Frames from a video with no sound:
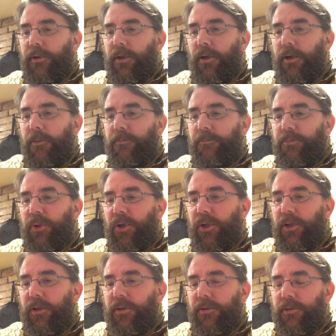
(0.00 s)
um,
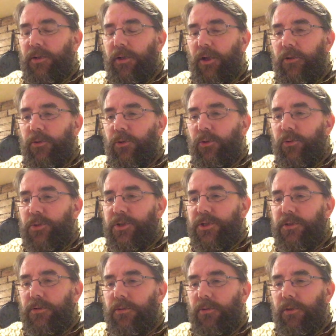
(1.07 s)
by the locals
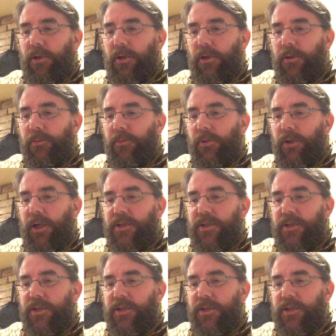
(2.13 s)
um,